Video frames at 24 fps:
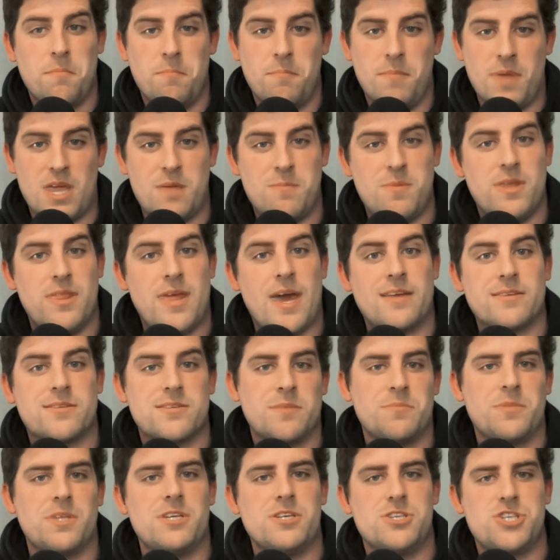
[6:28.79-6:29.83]
Maybe that
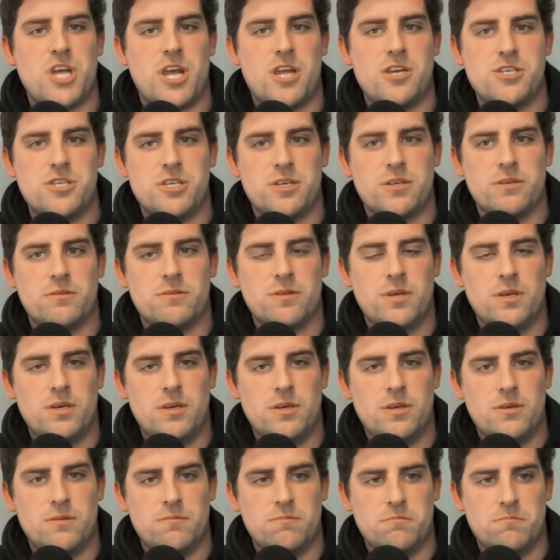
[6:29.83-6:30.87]
something changing
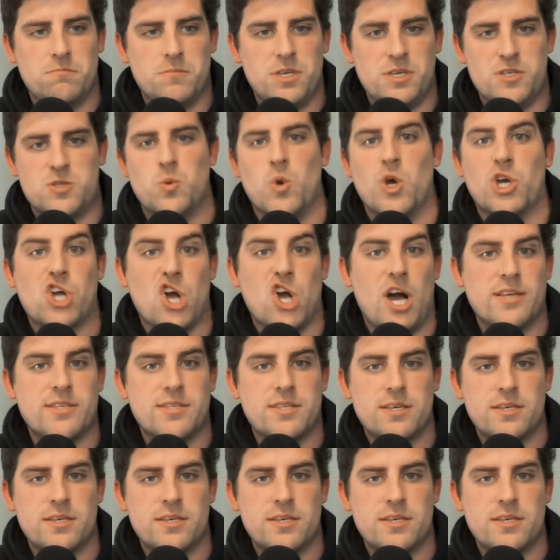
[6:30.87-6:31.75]
is what caused